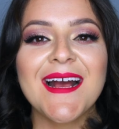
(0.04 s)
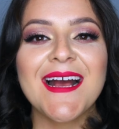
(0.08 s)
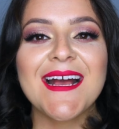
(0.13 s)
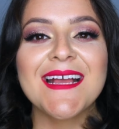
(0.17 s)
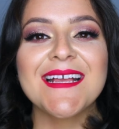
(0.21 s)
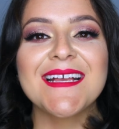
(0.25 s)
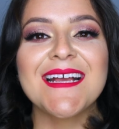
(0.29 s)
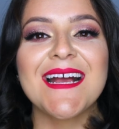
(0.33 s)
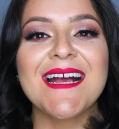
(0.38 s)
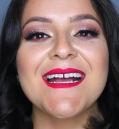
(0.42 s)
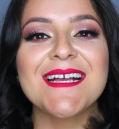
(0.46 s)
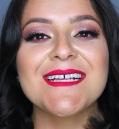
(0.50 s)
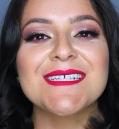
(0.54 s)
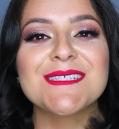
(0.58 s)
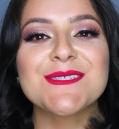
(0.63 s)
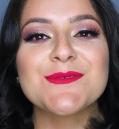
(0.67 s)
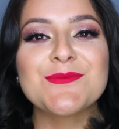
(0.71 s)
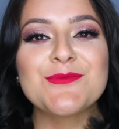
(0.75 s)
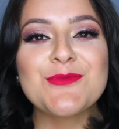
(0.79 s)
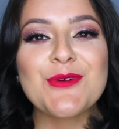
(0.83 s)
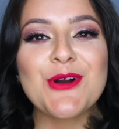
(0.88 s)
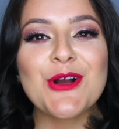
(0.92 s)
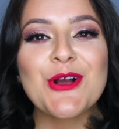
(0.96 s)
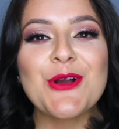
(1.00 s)
Hi
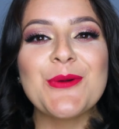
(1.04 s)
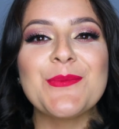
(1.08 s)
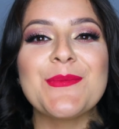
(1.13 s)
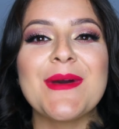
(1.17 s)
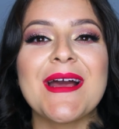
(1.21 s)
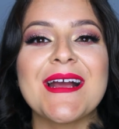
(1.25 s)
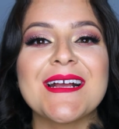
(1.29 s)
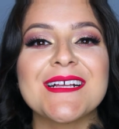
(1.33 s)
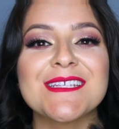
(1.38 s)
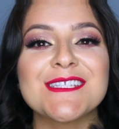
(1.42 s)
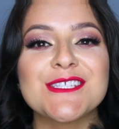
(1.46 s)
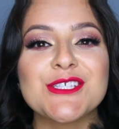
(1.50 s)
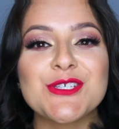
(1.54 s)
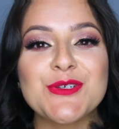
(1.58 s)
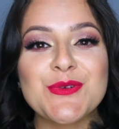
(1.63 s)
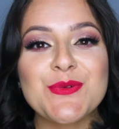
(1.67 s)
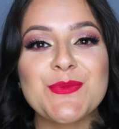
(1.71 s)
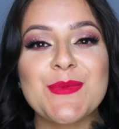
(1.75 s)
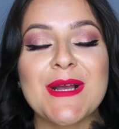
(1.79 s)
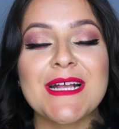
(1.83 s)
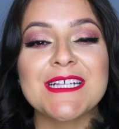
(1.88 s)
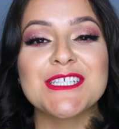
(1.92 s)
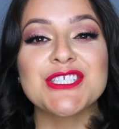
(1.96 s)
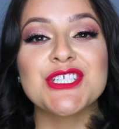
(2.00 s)
guys, welcome back
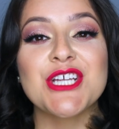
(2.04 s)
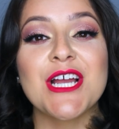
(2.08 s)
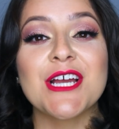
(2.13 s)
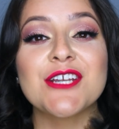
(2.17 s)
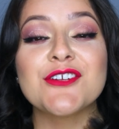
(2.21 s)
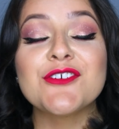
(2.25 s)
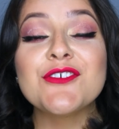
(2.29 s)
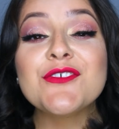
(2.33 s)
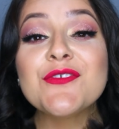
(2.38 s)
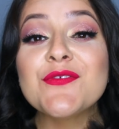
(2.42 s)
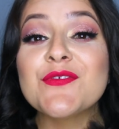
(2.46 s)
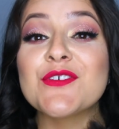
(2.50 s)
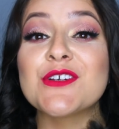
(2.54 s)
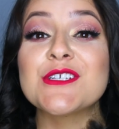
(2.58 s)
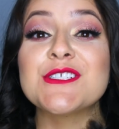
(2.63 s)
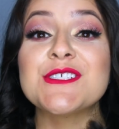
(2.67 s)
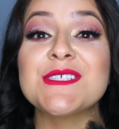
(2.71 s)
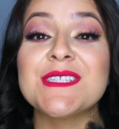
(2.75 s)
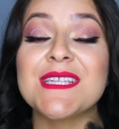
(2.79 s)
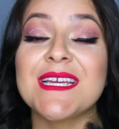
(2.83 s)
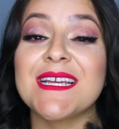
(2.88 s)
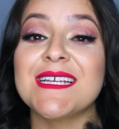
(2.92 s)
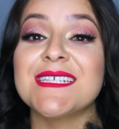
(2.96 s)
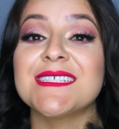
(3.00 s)
to my channel. For
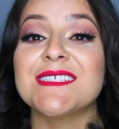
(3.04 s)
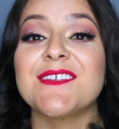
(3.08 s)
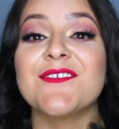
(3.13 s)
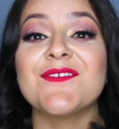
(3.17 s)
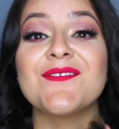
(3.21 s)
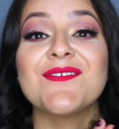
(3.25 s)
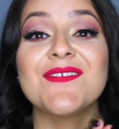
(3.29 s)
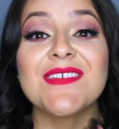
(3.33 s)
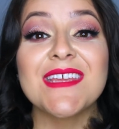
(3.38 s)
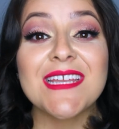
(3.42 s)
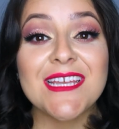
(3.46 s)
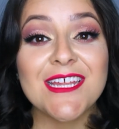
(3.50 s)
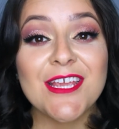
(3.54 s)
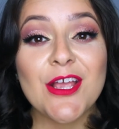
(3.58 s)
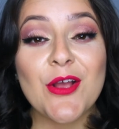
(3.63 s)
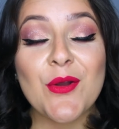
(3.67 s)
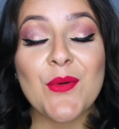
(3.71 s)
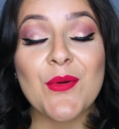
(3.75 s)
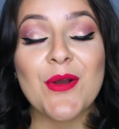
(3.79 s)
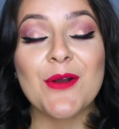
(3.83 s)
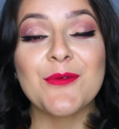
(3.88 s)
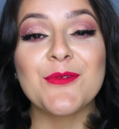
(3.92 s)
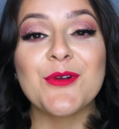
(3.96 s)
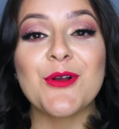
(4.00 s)
today's
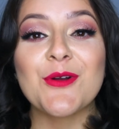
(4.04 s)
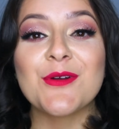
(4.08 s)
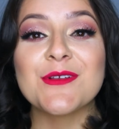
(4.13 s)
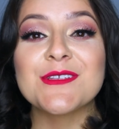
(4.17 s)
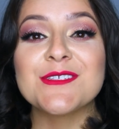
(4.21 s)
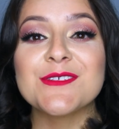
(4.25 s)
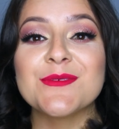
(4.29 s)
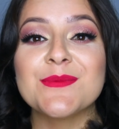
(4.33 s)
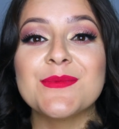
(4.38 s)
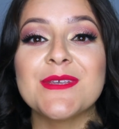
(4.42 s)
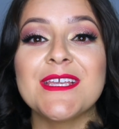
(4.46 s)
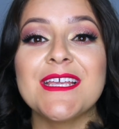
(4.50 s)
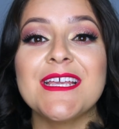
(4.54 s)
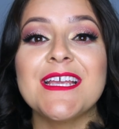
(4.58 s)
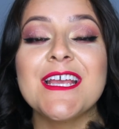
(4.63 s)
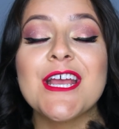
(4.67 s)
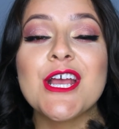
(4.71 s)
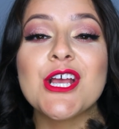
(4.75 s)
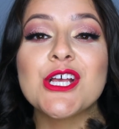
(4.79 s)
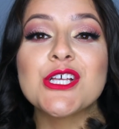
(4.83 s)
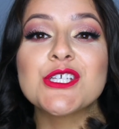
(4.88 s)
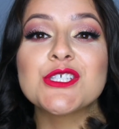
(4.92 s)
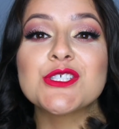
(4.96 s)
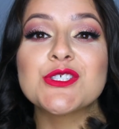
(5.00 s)
video, I'm going to
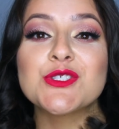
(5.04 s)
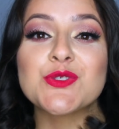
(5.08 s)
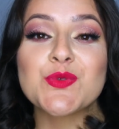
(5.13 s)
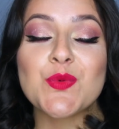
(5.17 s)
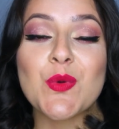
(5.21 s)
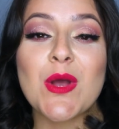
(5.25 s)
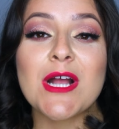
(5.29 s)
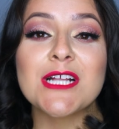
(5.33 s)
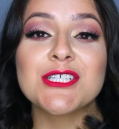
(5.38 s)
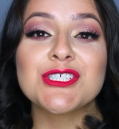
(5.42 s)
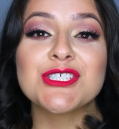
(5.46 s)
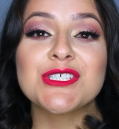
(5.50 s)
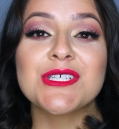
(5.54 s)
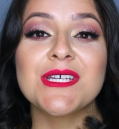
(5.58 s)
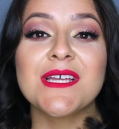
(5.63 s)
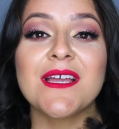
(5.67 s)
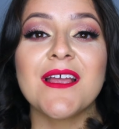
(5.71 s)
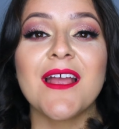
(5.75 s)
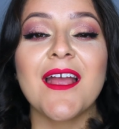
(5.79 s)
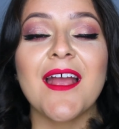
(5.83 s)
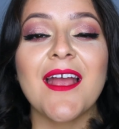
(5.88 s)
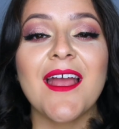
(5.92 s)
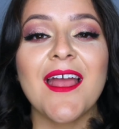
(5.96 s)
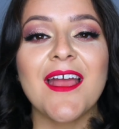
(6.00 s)
be
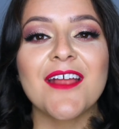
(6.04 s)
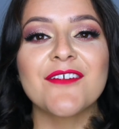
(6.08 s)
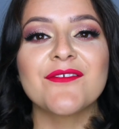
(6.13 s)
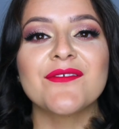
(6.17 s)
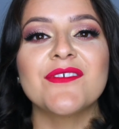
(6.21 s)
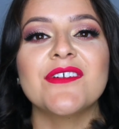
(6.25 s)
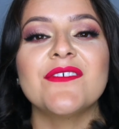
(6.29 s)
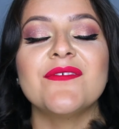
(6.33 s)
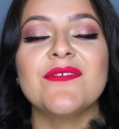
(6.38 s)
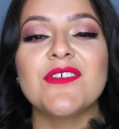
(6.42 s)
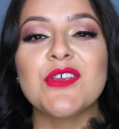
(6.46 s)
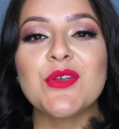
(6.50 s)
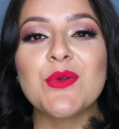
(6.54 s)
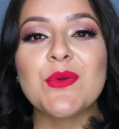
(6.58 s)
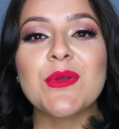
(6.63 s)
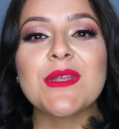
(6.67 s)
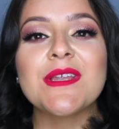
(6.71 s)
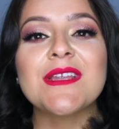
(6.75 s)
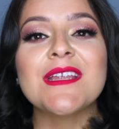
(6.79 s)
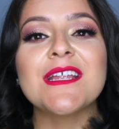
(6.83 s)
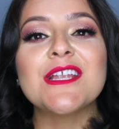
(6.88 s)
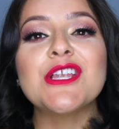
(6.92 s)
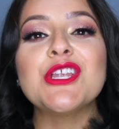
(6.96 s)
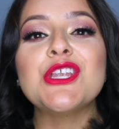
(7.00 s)
swatching and
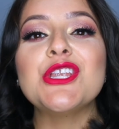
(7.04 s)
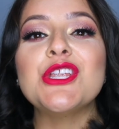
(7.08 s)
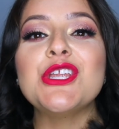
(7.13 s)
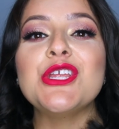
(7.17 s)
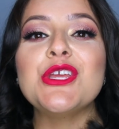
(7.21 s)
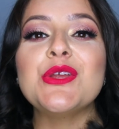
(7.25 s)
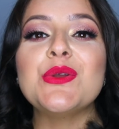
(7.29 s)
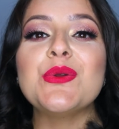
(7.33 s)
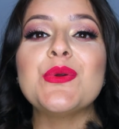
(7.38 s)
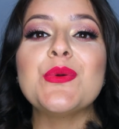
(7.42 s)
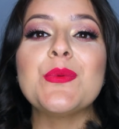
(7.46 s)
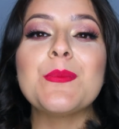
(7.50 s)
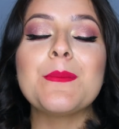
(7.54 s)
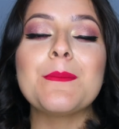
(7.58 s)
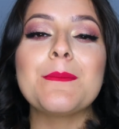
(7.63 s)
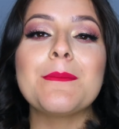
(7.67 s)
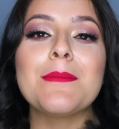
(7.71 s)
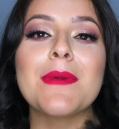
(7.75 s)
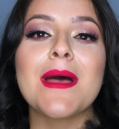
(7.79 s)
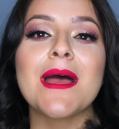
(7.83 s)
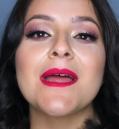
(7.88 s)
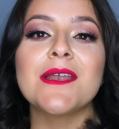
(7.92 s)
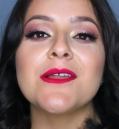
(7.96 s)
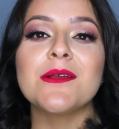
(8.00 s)
reviewing the new
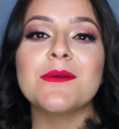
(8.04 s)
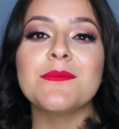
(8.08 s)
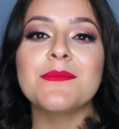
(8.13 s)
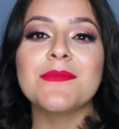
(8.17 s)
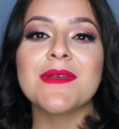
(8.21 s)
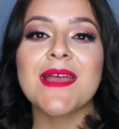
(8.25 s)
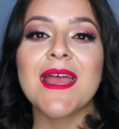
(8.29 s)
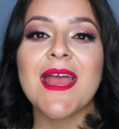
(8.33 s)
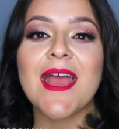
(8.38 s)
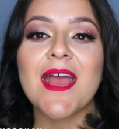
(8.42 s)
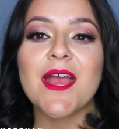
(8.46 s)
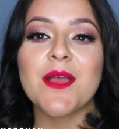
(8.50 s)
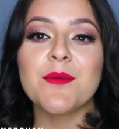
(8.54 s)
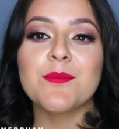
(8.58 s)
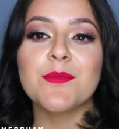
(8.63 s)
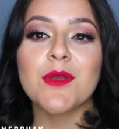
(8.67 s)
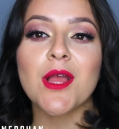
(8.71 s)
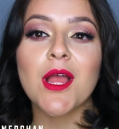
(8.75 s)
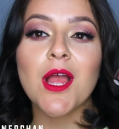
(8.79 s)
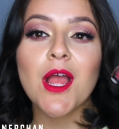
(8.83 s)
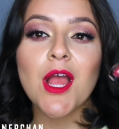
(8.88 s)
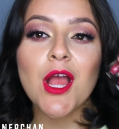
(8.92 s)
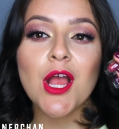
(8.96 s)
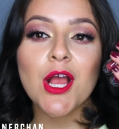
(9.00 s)
Madam
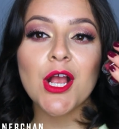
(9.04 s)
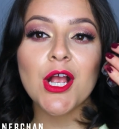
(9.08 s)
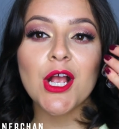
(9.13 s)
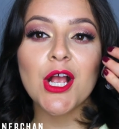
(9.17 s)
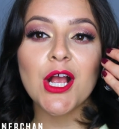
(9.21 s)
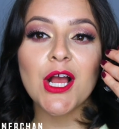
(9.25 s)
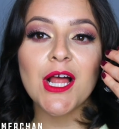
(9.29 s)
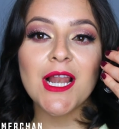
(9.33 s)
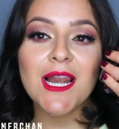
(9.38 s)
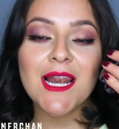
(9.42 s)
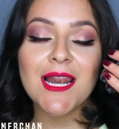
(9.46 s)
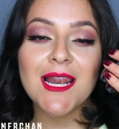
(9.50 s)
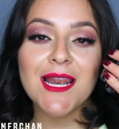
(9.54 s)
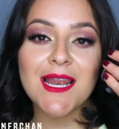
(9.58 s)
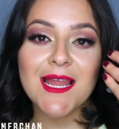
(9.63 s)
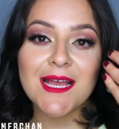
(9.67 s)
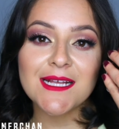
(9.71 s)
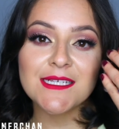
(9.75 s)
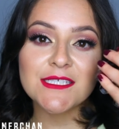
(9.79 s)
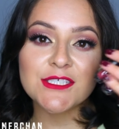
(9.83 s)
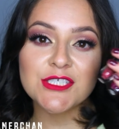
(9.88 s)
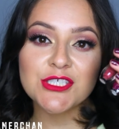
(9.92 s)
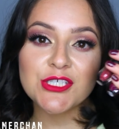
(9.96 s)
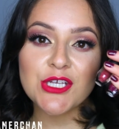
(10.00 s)
M
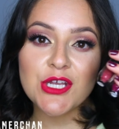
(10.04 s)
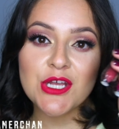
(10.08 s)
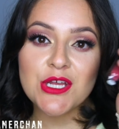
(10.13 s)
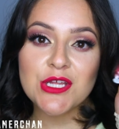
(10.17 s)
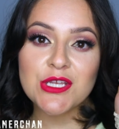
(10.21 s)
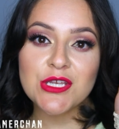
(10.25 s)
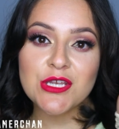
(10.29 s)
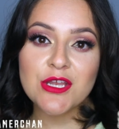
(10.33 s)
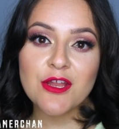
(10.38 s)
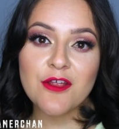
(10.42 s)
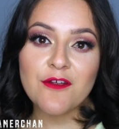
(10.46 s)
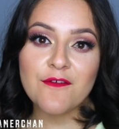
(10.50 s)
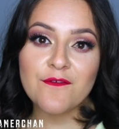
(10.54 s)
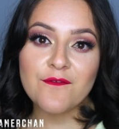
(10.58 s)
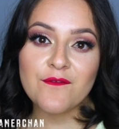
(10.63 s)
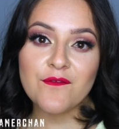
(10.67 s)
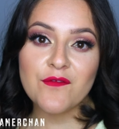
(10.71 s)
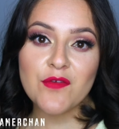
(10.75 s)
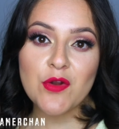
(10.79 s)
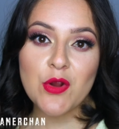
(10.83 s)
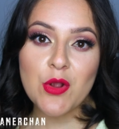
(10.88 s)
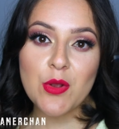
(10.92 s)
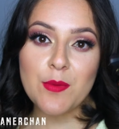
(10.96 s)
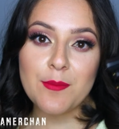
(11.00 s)
collection
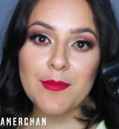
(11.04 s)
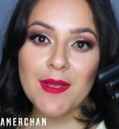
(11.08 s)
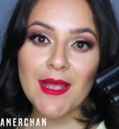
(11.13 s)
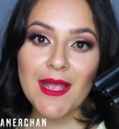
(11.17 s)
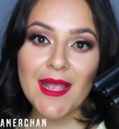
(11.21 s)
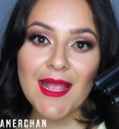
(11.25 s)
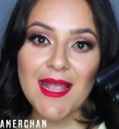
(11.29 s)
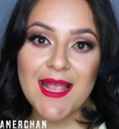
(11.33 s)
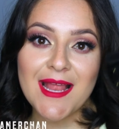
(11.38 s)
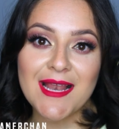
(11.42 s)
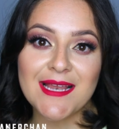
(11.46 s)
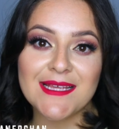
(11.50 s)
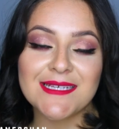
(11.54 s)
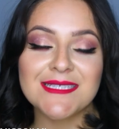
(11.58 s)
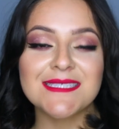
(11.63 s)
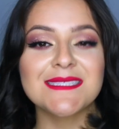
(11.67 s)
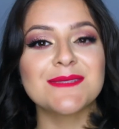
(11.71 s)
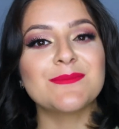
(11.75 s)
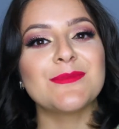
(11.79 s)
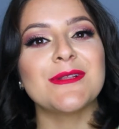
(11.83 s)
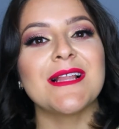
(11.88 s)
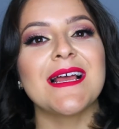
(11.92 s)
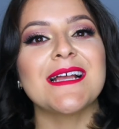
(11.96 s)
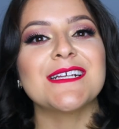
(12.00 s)
from
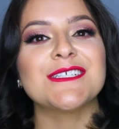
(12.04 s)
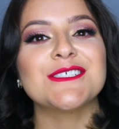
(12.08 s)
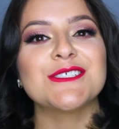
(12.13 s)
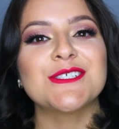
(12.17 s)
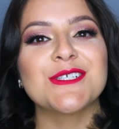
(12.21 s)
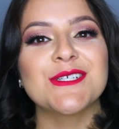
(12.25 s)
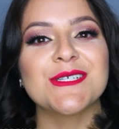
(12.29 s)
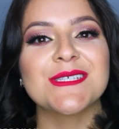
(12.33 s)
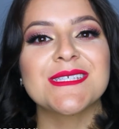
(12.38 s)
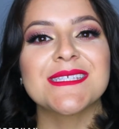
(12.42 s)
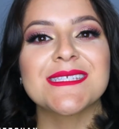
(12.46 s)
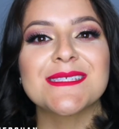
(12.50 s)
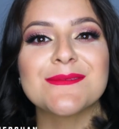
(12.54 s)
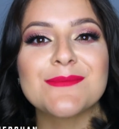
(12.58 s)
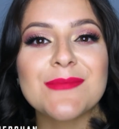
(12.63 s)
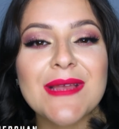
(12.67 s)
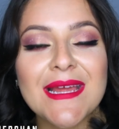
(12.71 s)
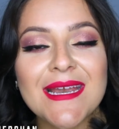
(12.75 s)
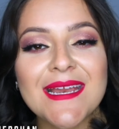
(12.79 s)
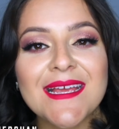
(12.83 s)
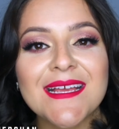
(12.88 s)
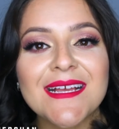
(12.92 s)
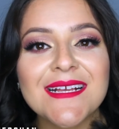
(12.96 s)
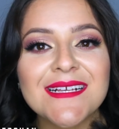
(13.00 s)
LaSplash
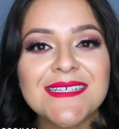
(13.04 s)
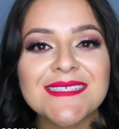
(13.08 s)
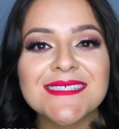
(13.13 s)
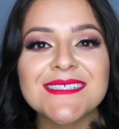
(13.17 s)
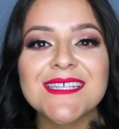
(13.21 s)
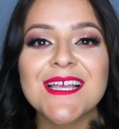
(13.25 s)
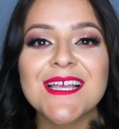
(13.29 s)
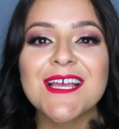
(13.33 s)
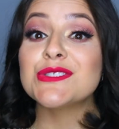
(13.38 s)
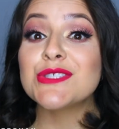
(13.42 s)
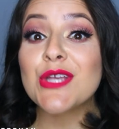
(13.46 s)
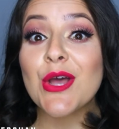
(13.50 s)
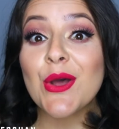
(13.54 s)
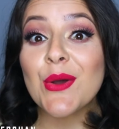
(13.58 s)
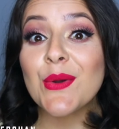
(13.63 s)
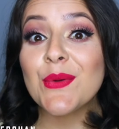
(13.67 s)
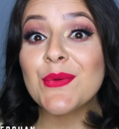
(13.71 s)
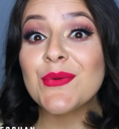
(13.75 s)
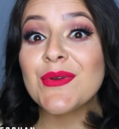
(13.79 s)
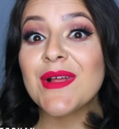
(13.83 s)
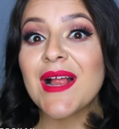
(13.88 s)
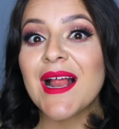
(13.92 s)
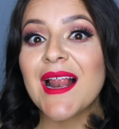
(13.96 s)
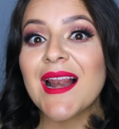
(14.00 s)
Cosmetics.
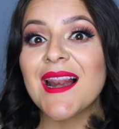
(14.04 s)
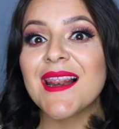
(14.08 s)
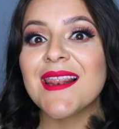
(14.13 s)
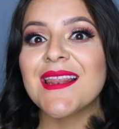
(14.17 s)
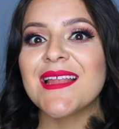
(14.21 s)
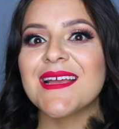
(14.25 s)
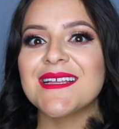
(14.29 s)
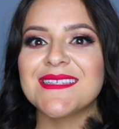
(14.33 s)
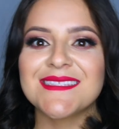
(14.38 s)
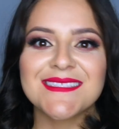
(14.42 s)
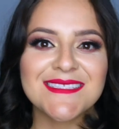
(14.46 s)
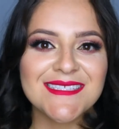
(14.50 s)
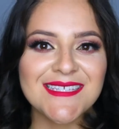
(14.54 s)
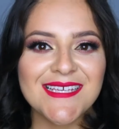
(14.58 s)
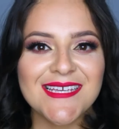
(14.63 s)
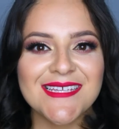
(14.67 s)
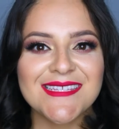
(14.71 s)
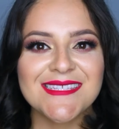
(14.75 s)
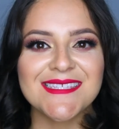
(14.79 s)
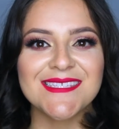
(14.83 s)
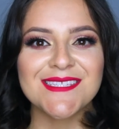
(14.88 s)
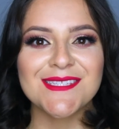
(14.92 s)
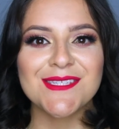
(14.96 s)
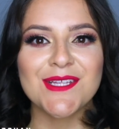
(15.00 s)
So let's
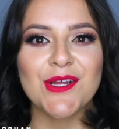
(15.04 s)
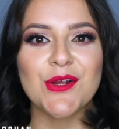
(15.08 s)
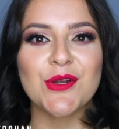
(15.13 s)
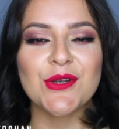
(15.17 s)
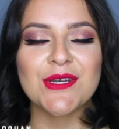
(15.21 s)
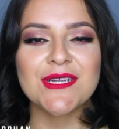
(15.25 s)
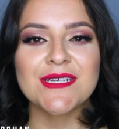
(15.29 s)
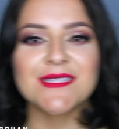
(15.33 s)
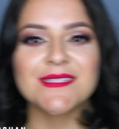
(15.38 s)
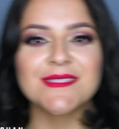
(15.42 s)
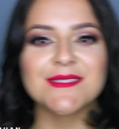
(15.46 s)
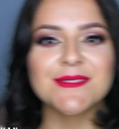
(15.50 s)
get started.